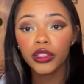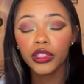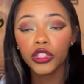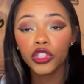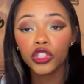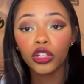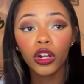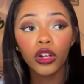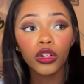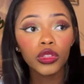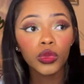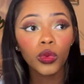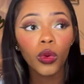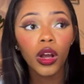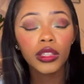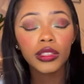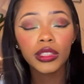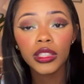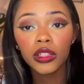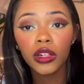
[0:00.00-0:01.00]
Charles
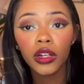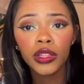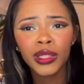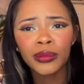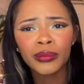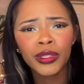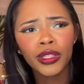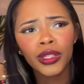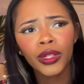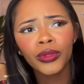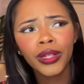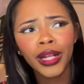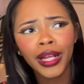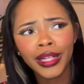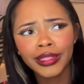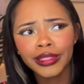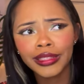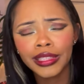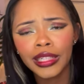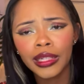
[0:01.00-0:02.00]
walked in on them slow
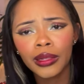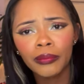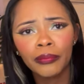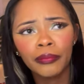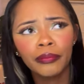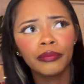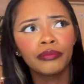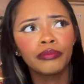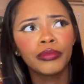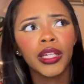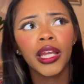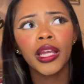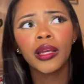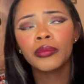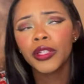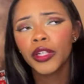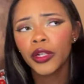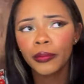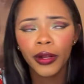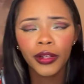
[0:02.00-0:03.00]
dancing, damn
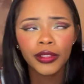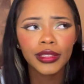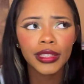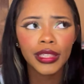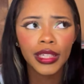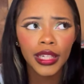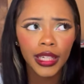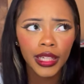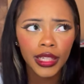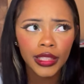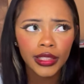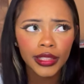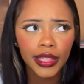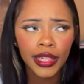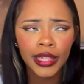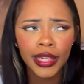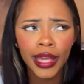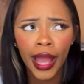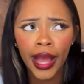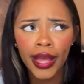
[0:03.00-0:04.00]
near about to kiss,
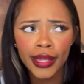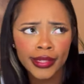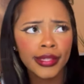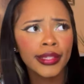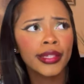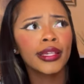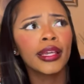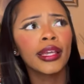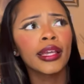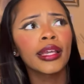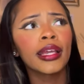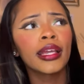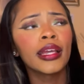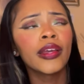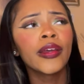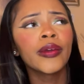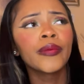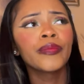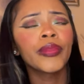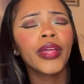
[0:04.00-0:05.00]
and Cassie
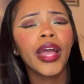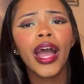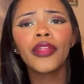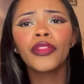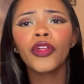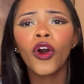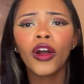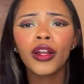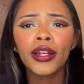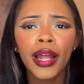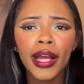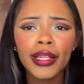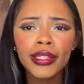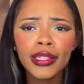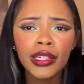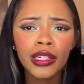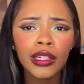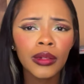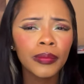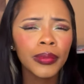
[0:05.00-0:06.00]
had the
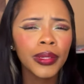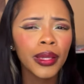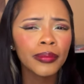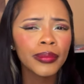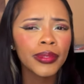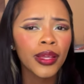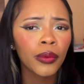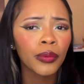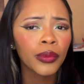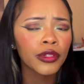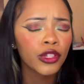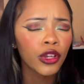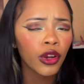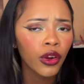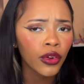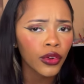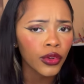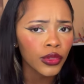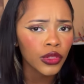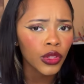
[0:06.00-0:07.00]
audacity to be upset with
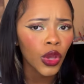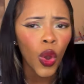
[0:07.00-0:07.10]
Charles.